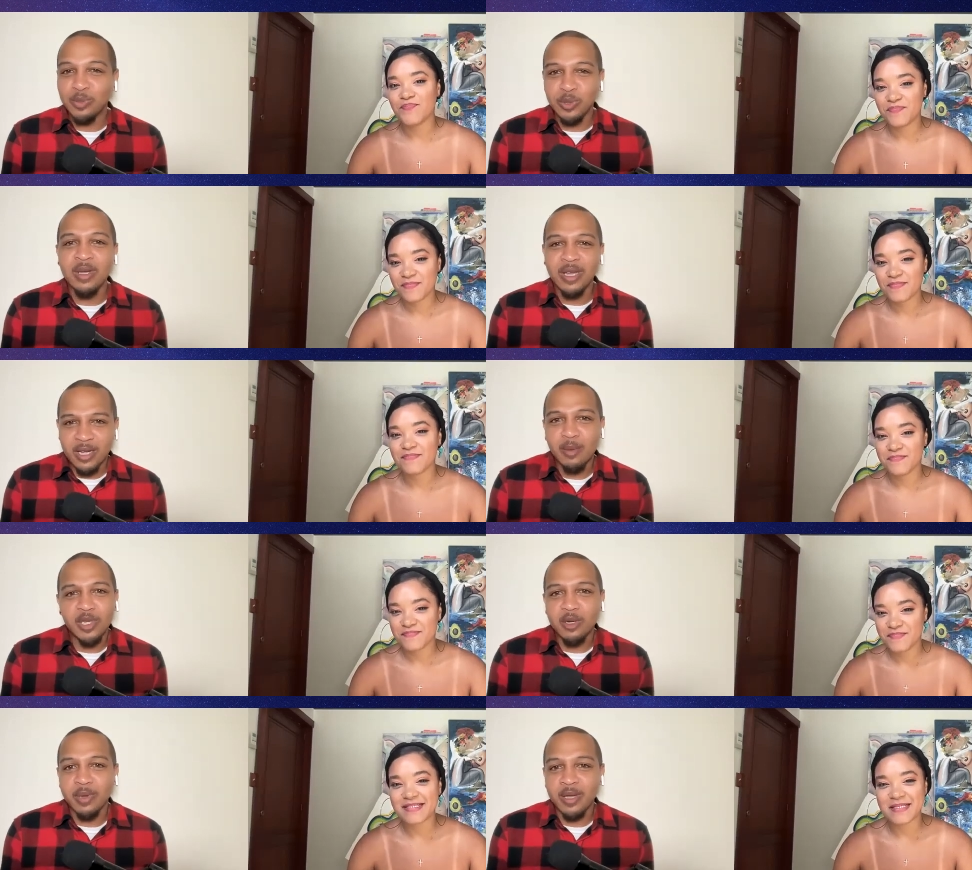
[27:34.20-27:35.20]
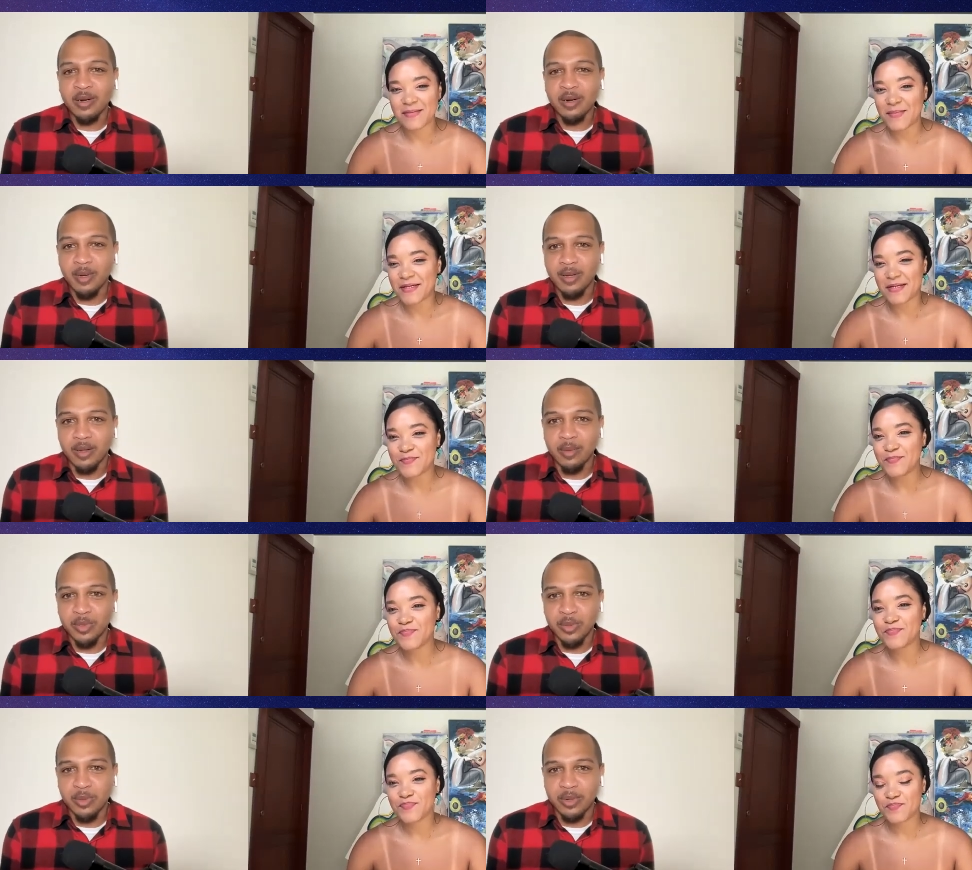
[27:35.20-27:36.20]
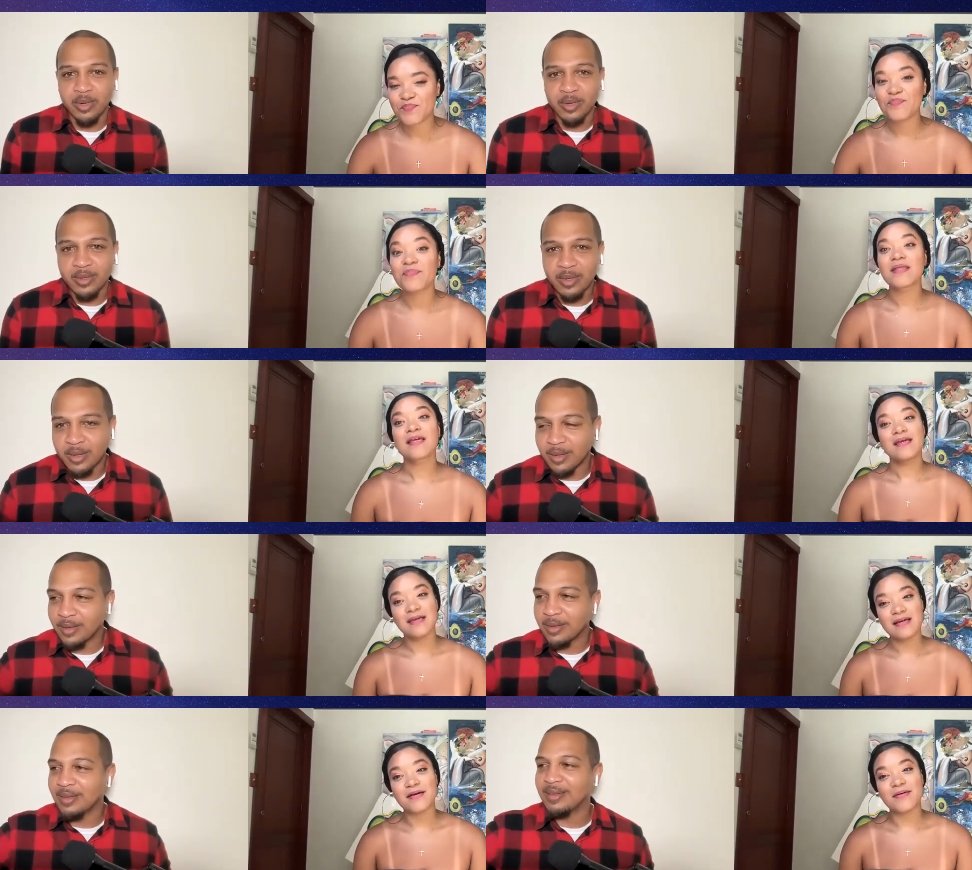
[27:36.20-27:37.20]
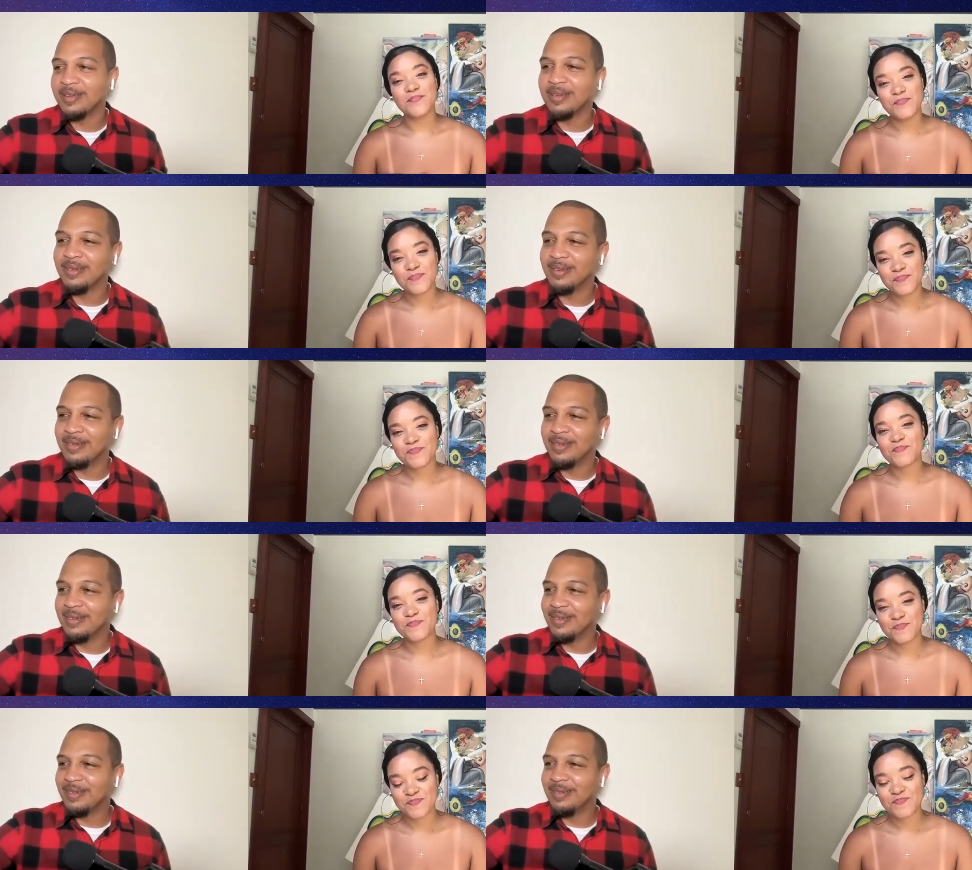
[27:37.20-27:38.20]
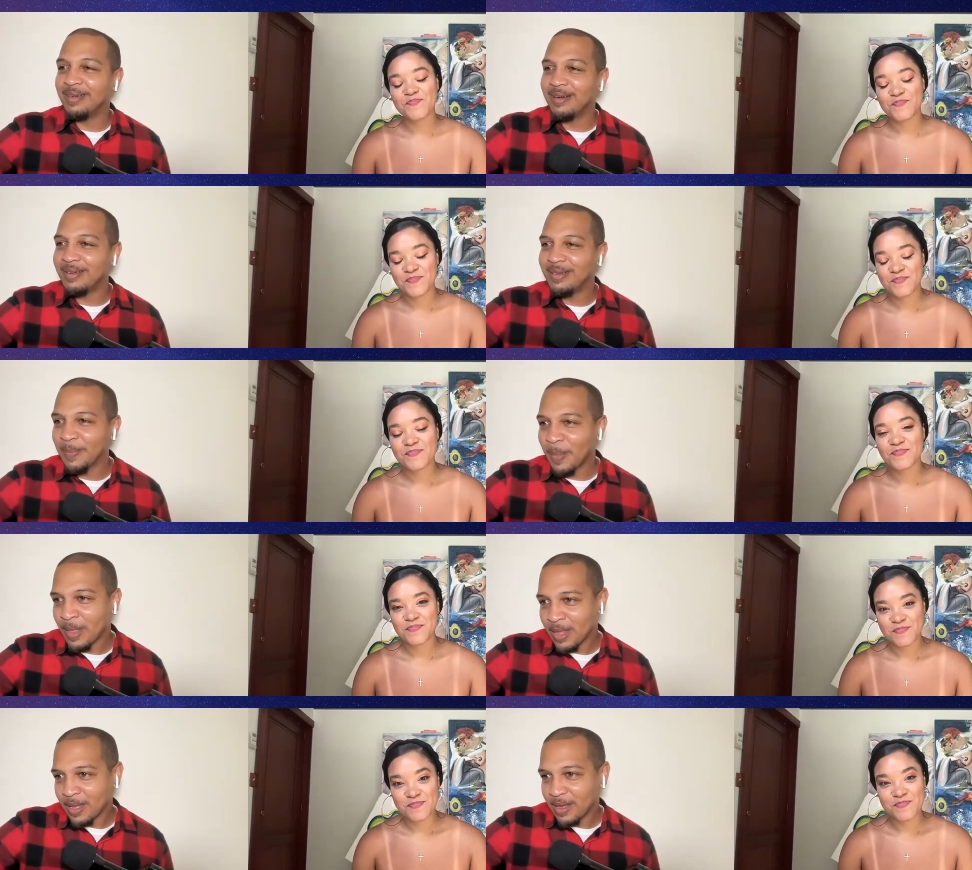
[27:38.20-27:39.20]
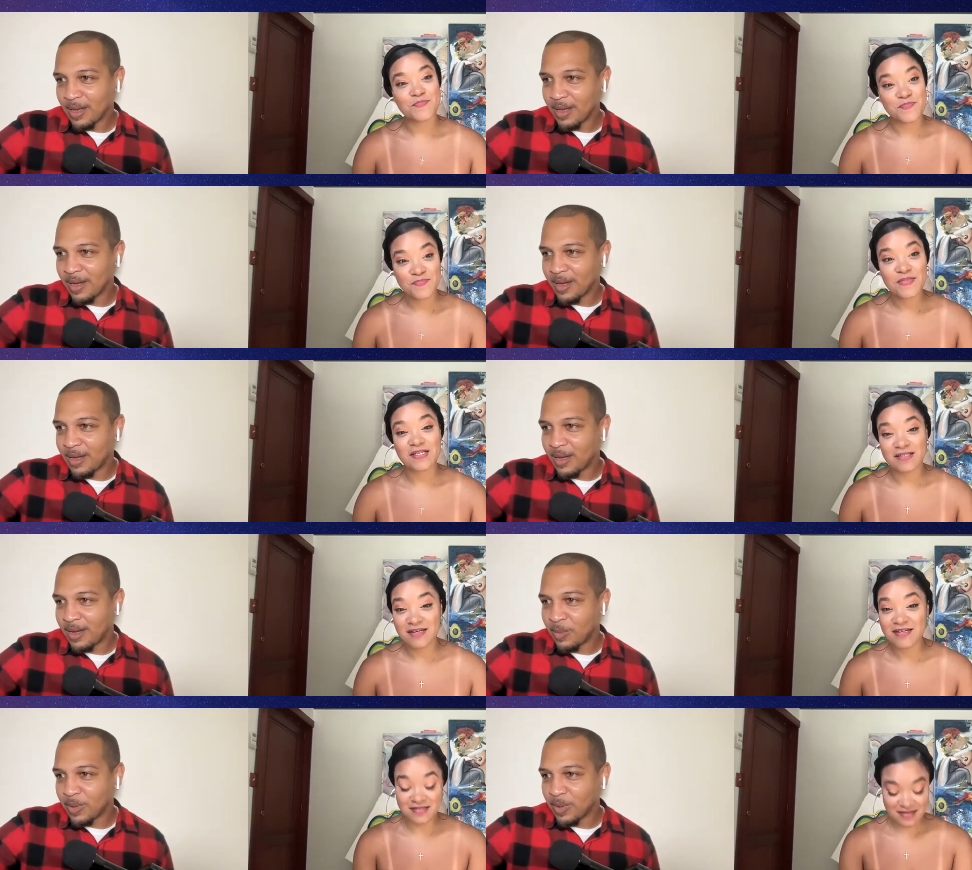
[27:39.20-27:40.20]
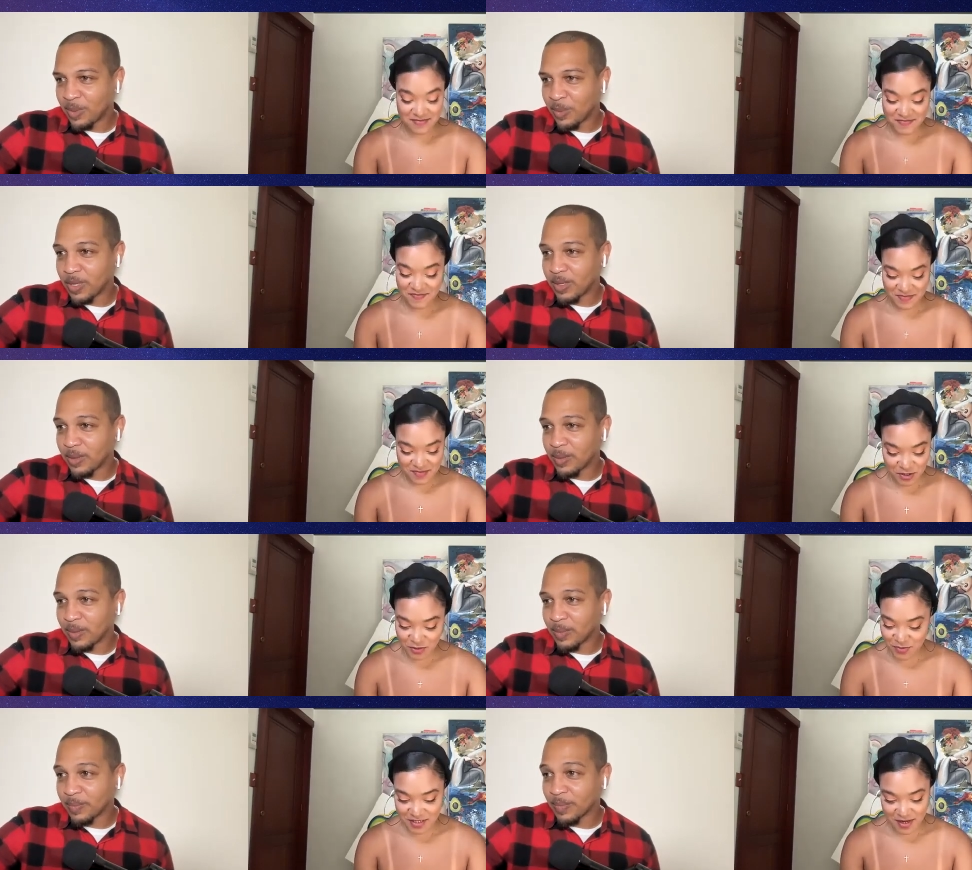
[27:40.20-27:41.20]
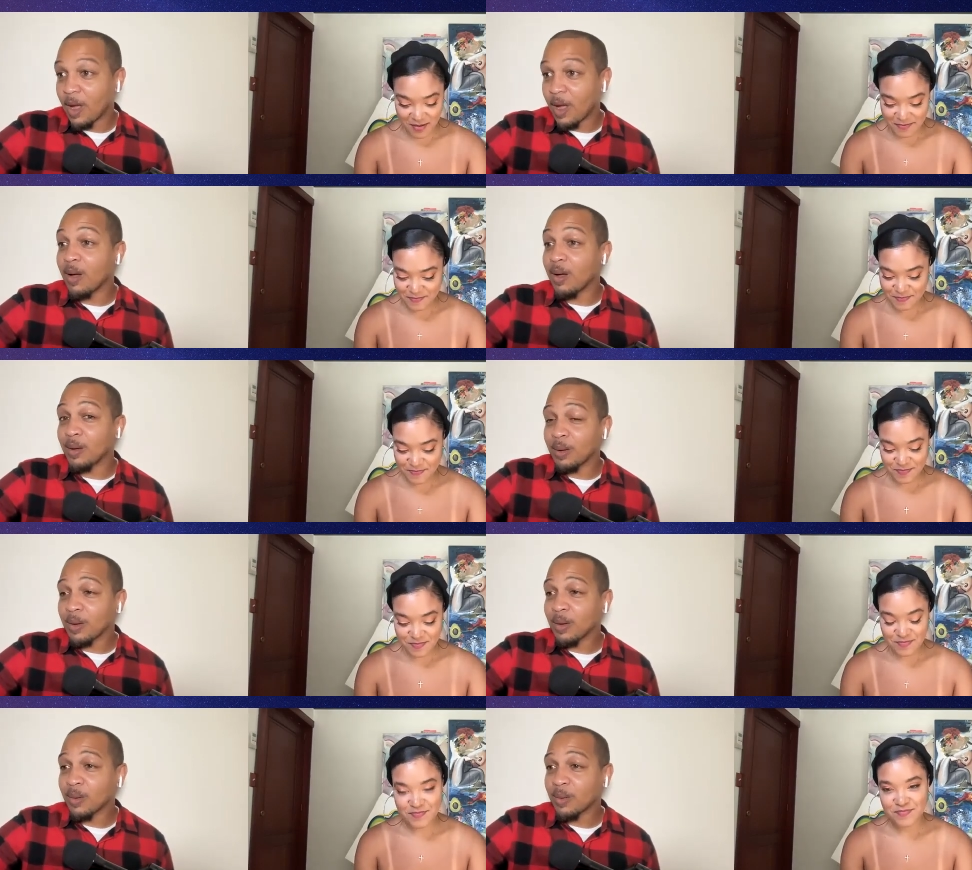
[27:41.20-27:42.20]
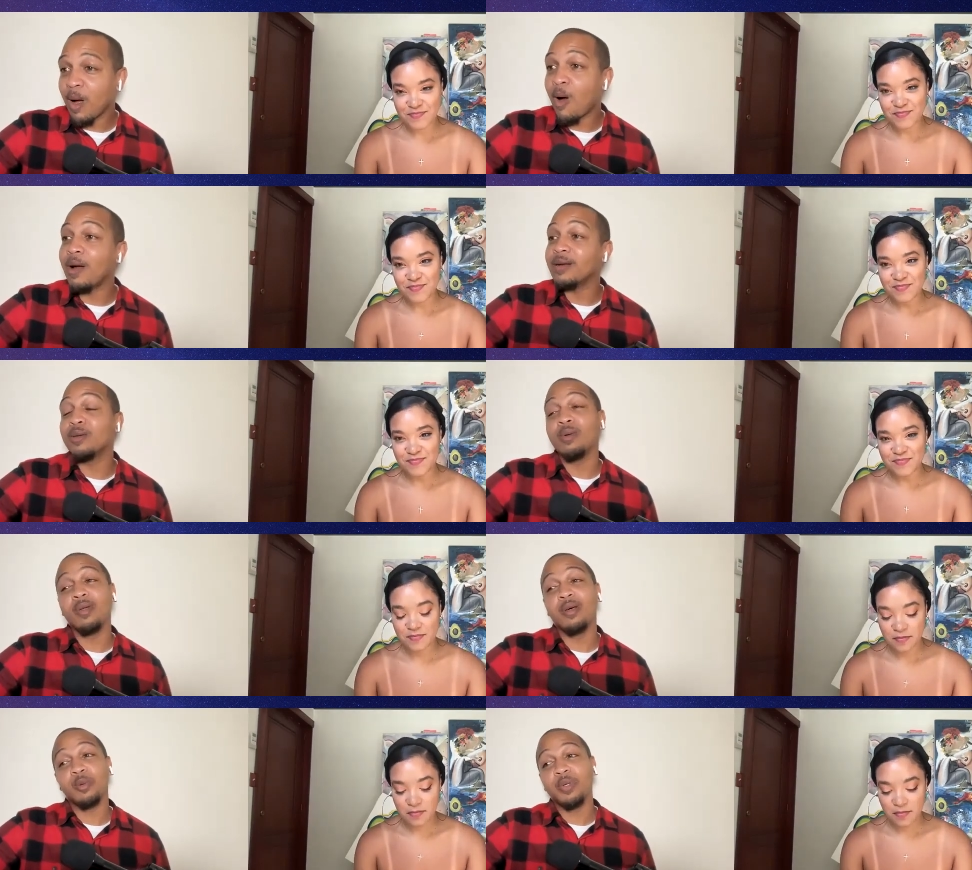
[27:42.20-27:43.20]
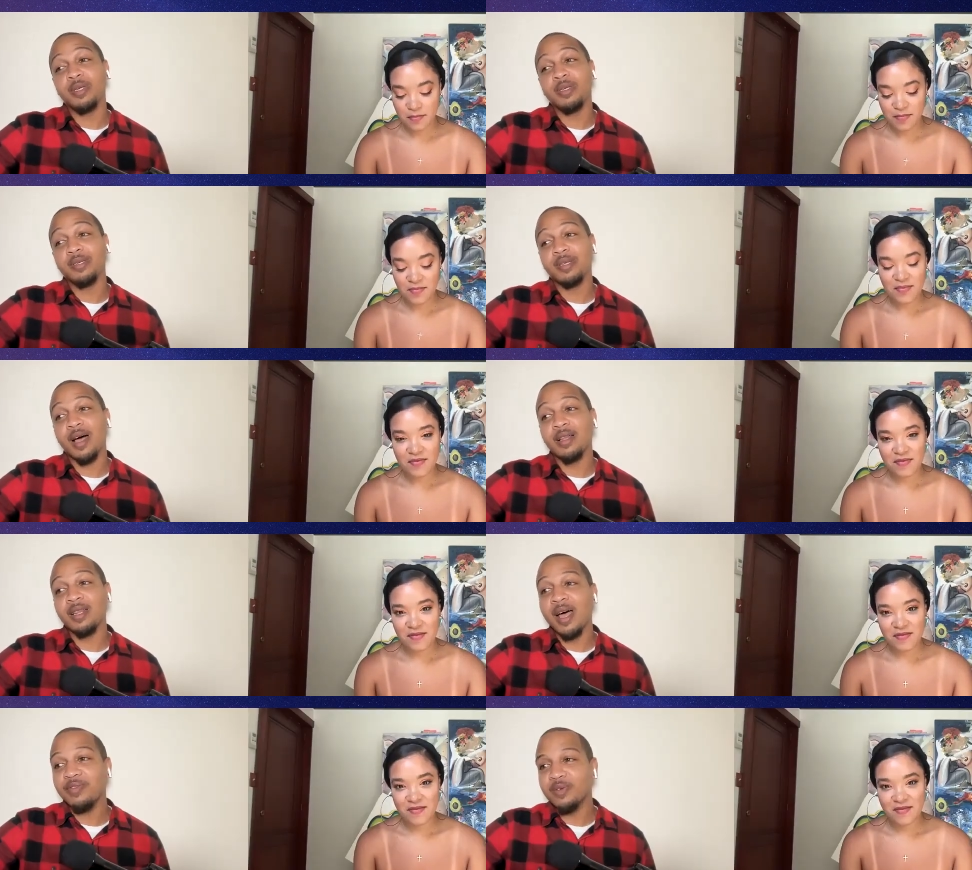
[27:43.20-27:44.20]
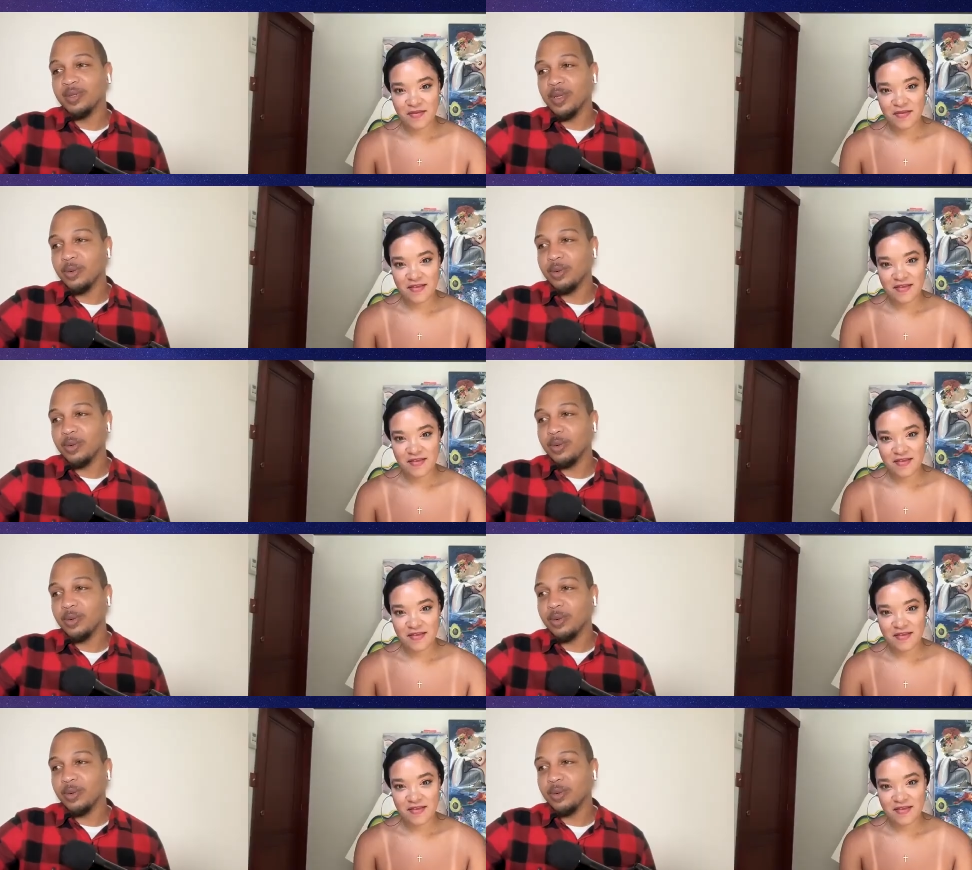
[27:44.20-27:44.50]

Speaker 1: sure, comes out better. I, am sure. Yeah. Yeah. Okay. Uh, does. What, 100%. All right. So another piece, A Life with No